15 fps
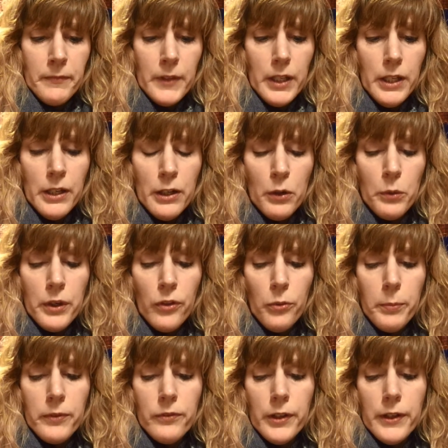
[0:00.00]
you know, what has
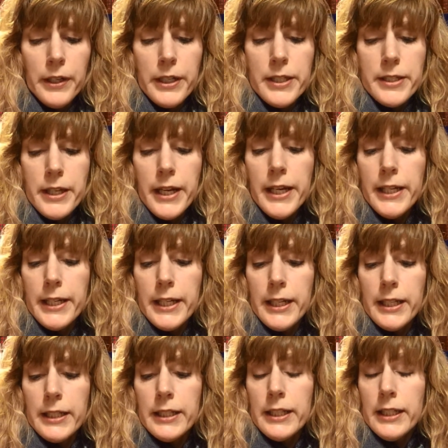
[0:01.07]
been very
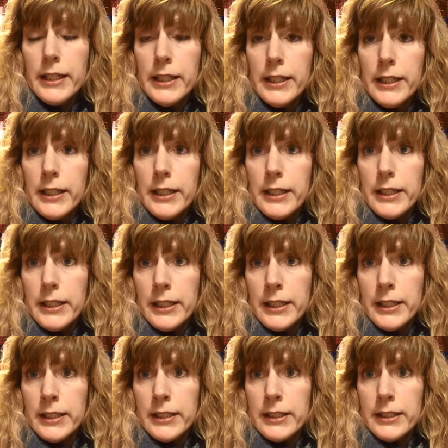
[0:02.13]
exciting
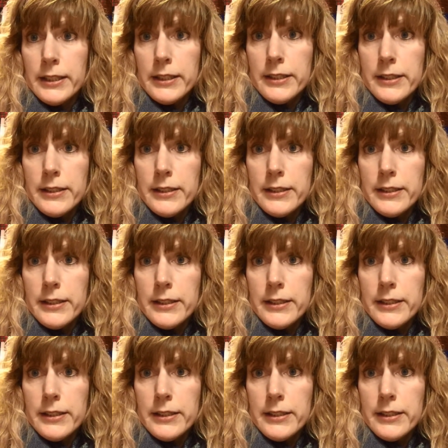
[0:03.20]
in